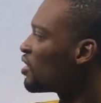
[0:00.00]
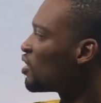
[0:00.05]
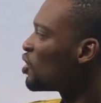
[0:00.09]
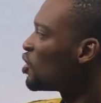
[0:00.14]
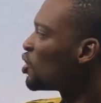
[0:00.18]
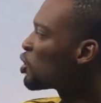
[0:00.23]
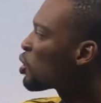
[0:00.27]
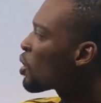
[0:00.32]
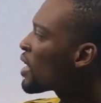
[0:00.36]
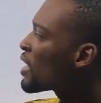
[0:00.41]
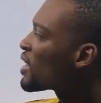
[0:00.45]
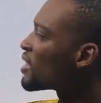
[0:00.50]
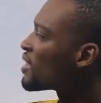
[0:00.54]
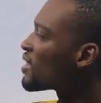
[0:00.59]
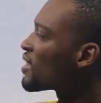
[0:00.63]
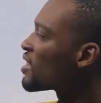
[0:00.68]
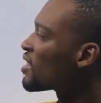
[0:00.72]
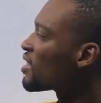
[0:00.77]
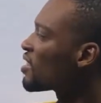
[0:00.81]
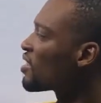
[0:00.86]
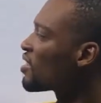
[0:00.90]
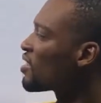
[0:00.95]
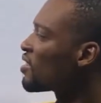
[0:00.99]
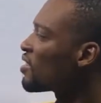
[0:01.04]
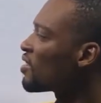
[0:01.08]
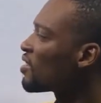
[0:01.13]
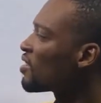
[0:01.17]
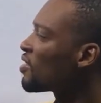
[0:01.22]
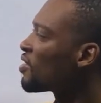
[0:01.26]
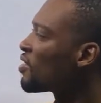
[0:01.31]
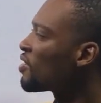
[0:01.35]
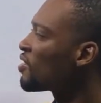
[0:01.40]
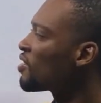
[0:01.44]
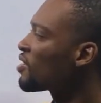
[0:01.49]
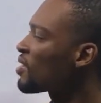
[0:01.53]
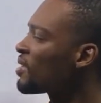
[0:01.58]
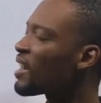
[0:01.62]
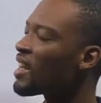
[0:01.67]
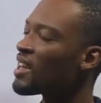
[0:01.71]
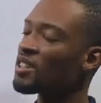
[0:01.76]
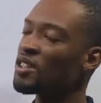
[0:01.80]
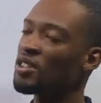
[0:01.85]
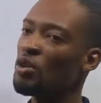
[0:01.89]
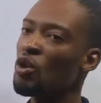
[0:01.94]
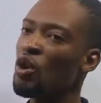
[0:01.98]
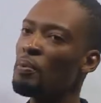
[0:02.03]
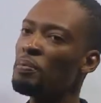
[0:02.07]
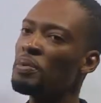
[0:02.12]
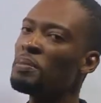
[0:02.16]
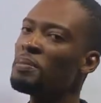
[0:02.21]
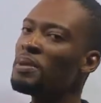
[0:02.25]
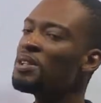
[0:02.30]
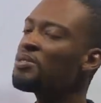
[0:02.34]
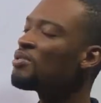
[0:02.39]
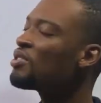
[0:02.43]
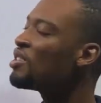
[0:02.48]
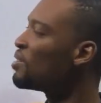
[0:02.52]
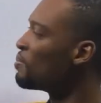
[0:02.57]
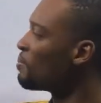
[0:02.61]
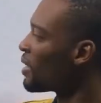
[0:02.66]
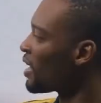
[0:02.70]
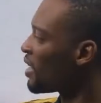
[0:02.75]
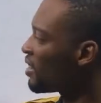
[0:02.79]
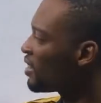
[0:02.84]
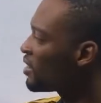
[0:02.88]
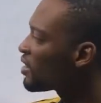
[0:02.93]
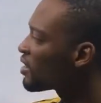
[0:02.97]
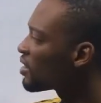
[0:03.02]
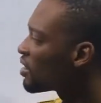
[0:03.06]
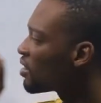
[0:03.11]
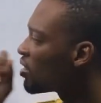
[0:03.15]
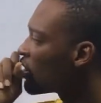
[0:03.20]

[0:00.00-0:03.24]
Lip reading: joint / complementary demand,